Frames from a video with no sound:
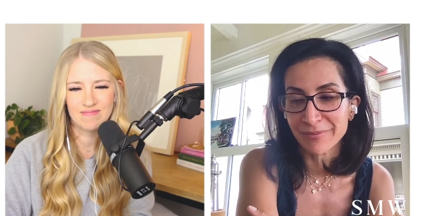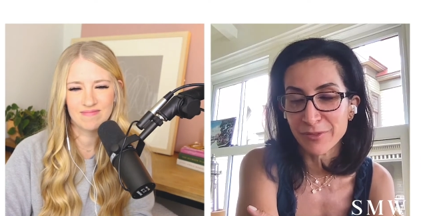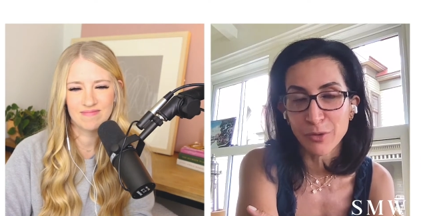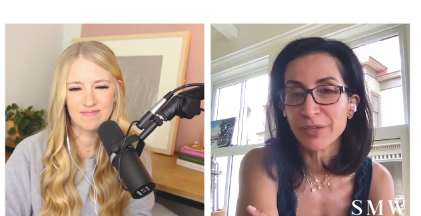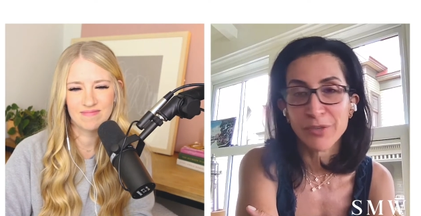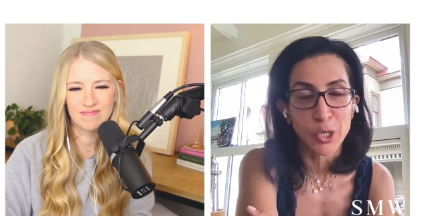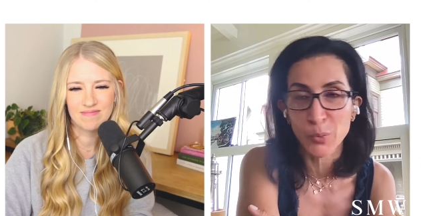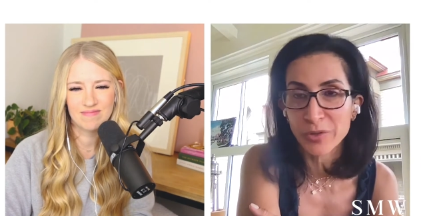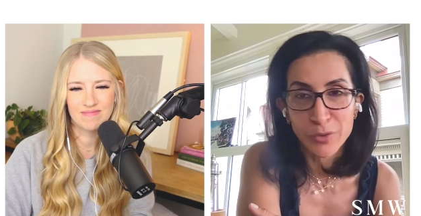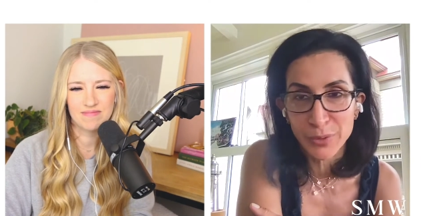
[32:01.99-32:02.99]
Speaker 1: don't even
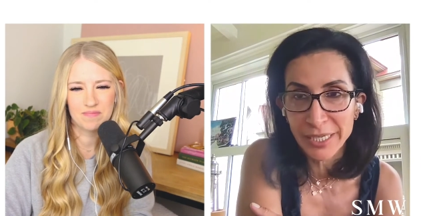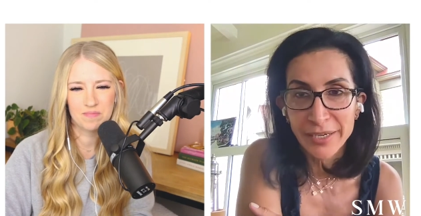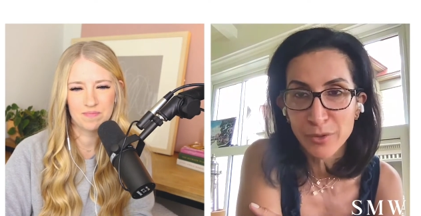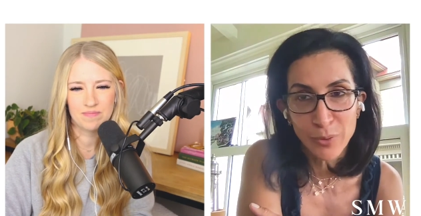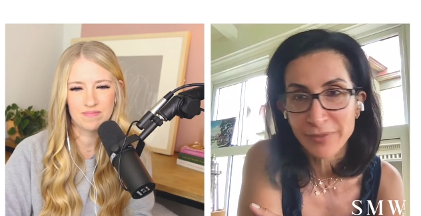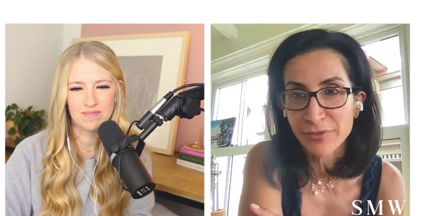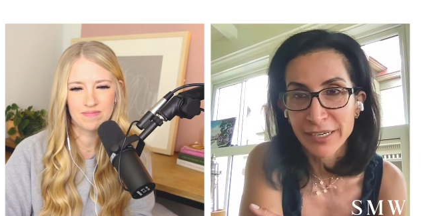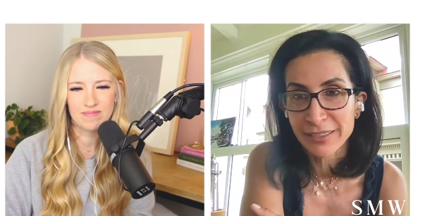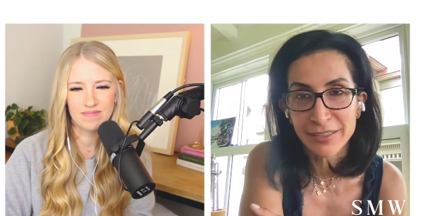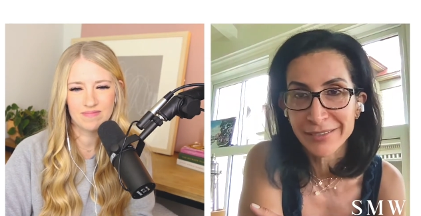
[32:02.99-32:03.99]
know we're doing it, quite
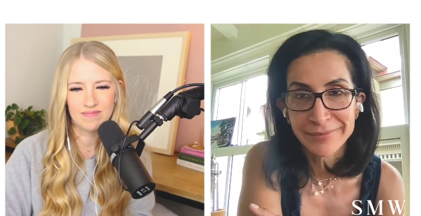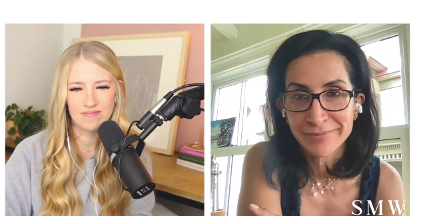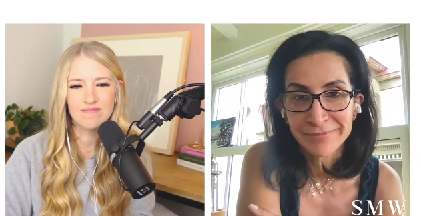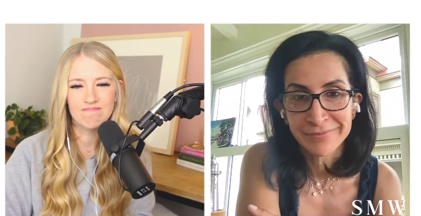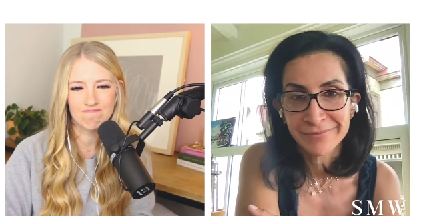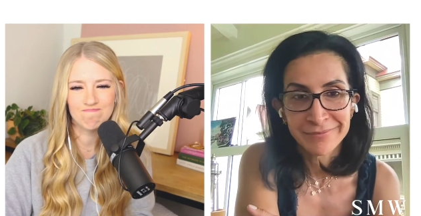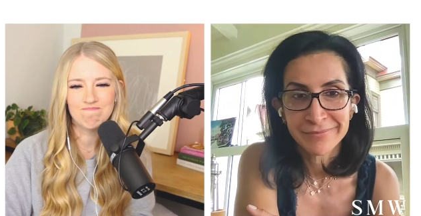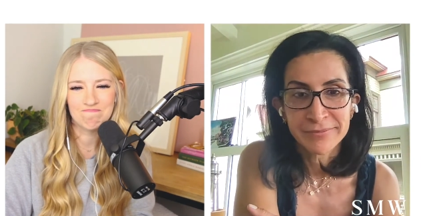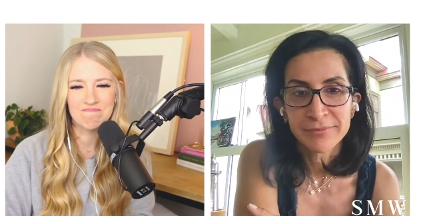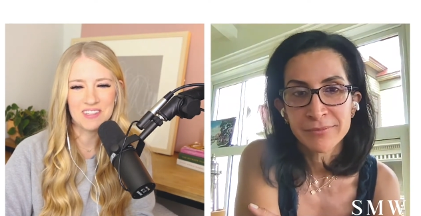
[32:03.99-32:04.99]
frankly.
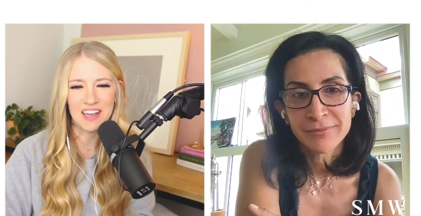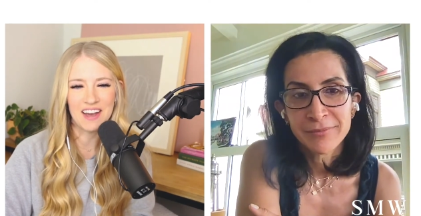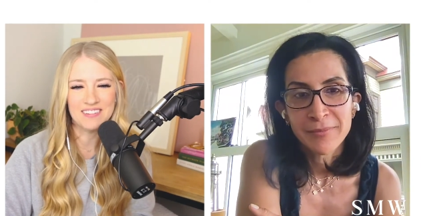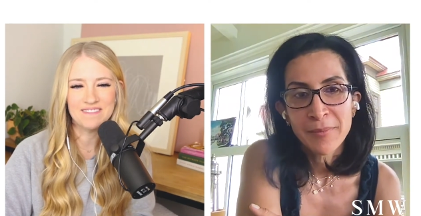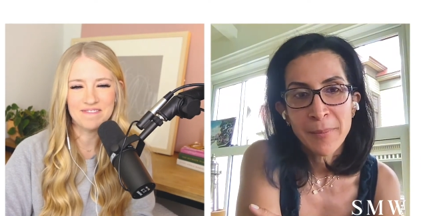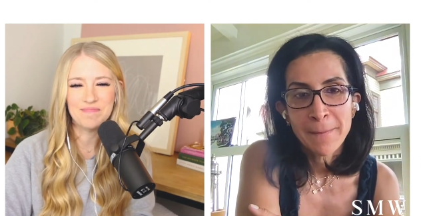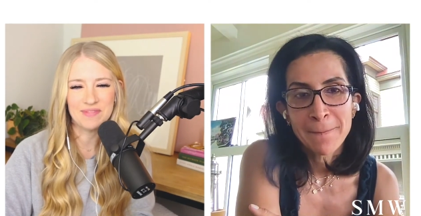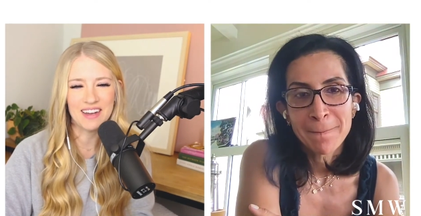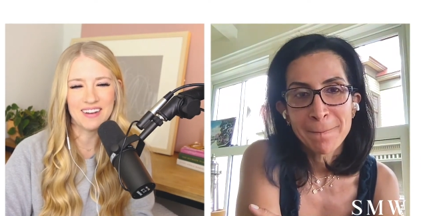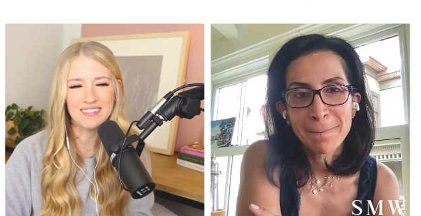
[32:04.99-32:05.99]
Speaker 2: Yeah.
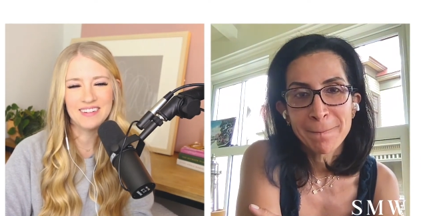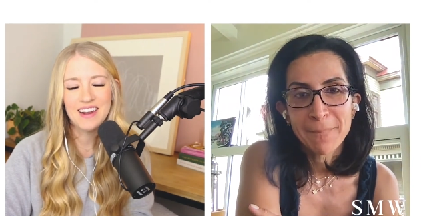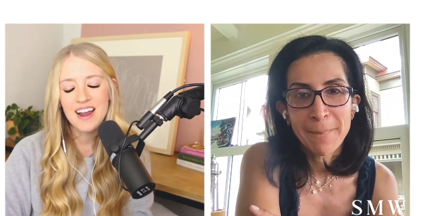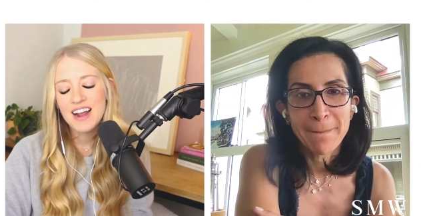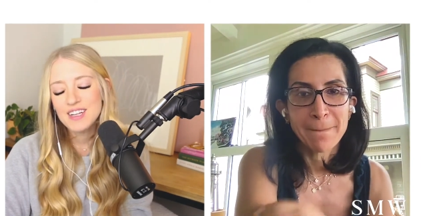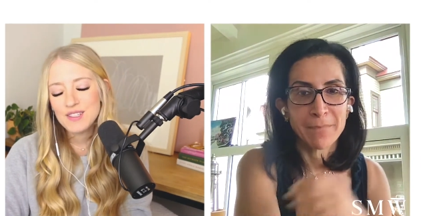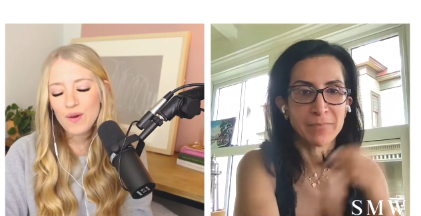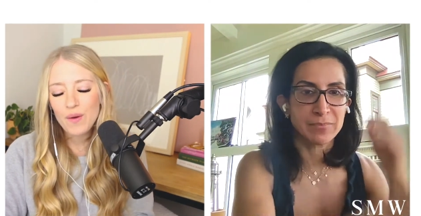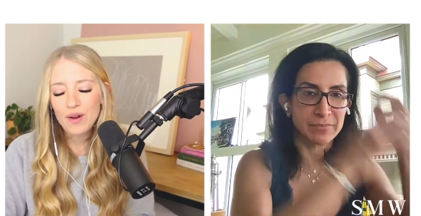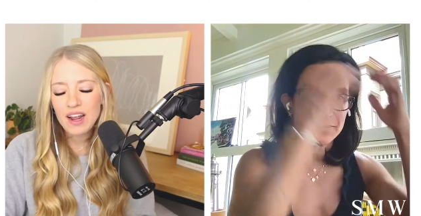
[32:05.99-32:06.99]
Yeah. So
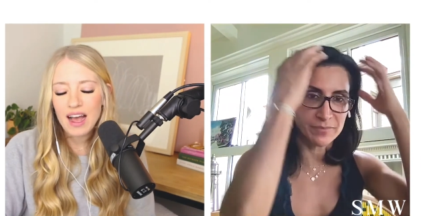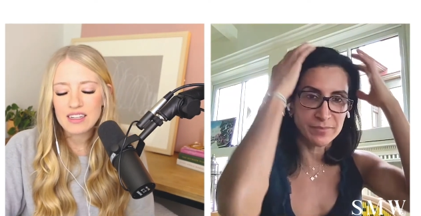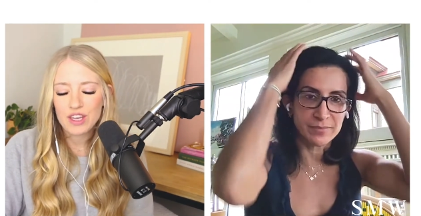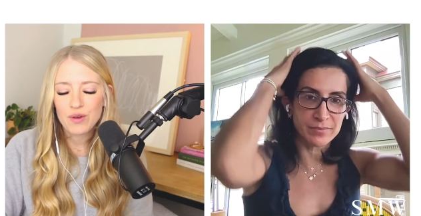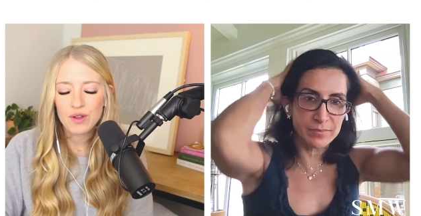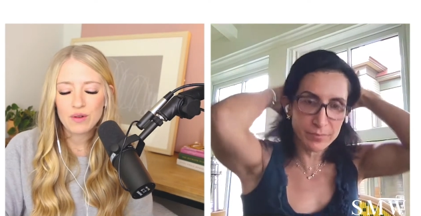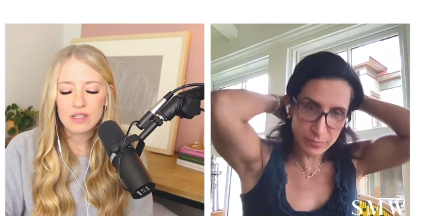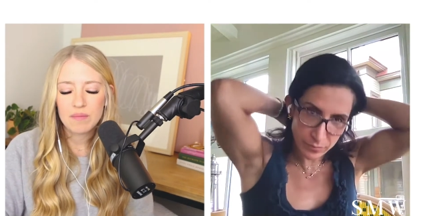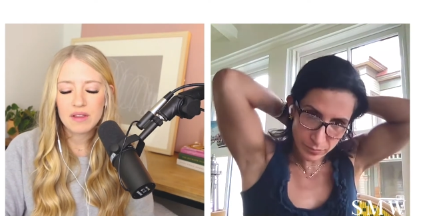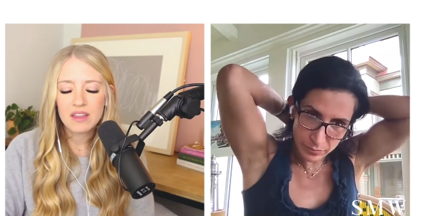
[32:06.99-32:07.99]
I want to ask you, you know,
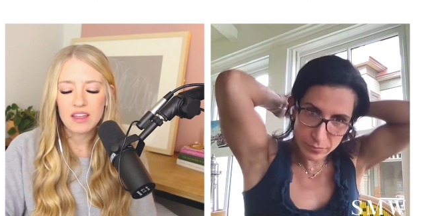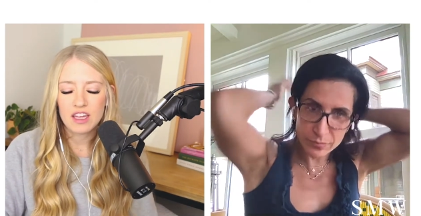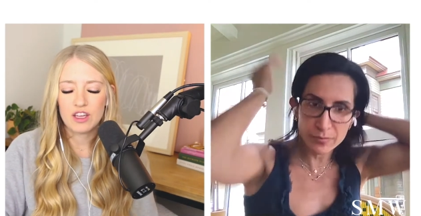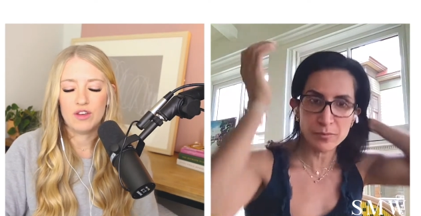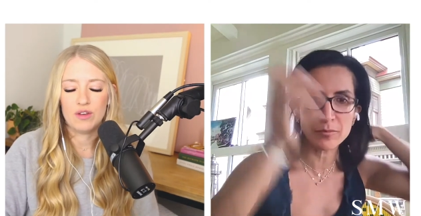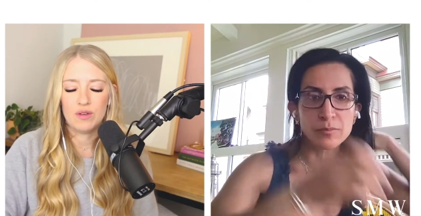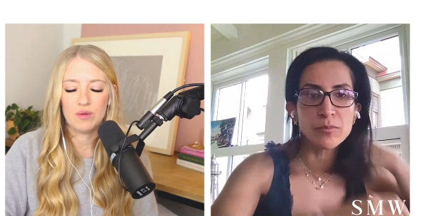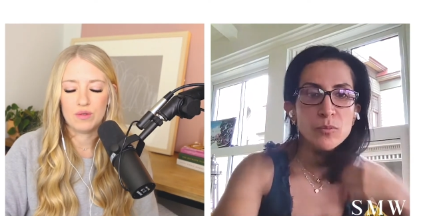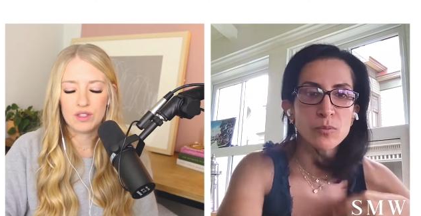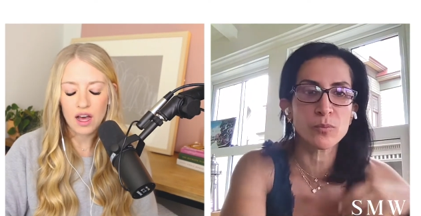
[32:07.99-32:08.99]
something that
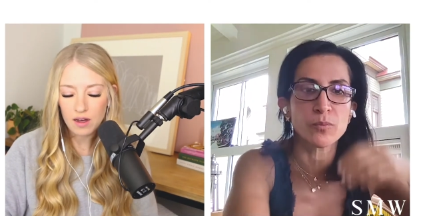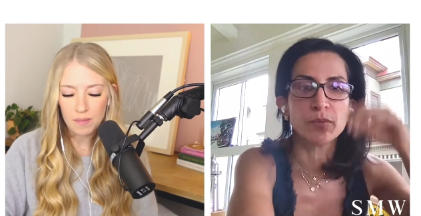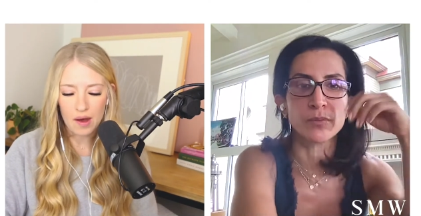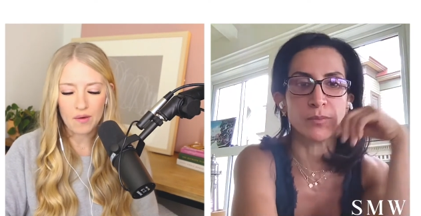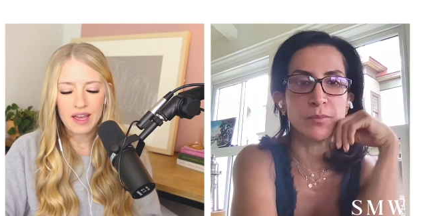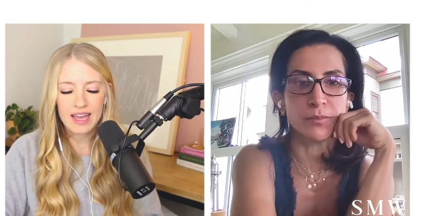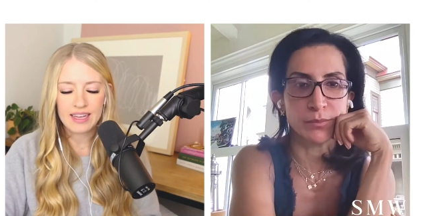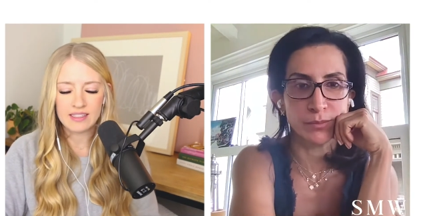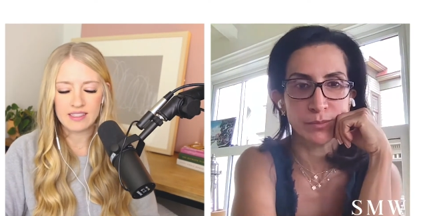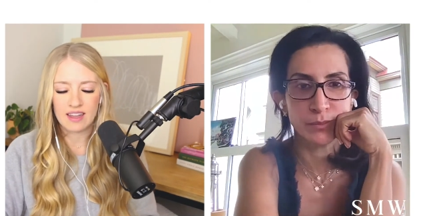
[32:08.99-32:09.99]
you talk about
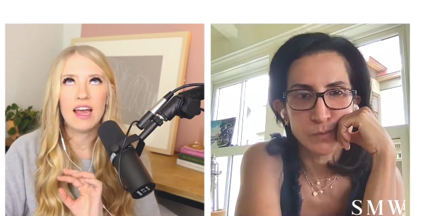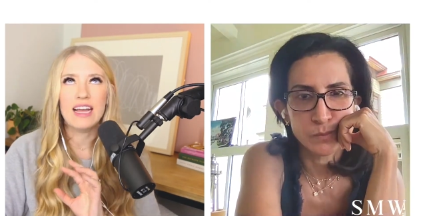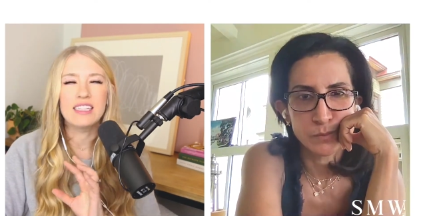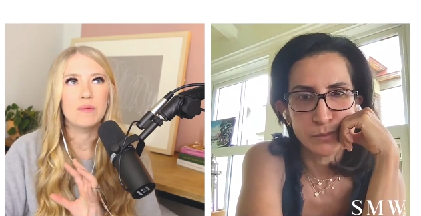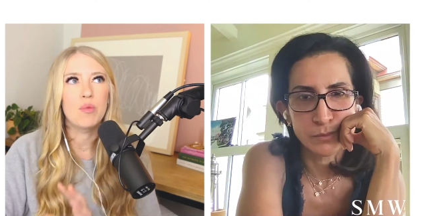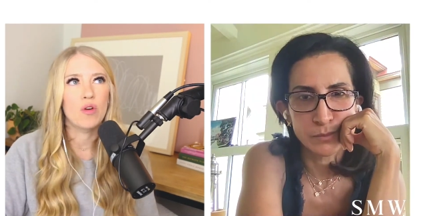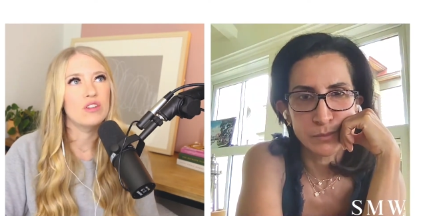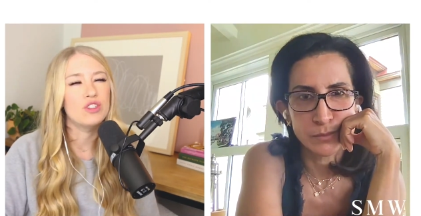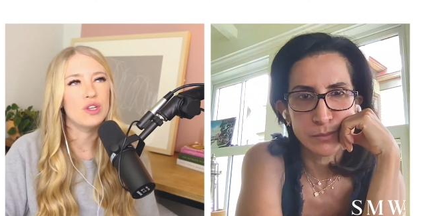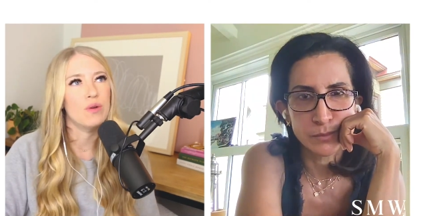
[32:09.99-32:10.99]
is it's important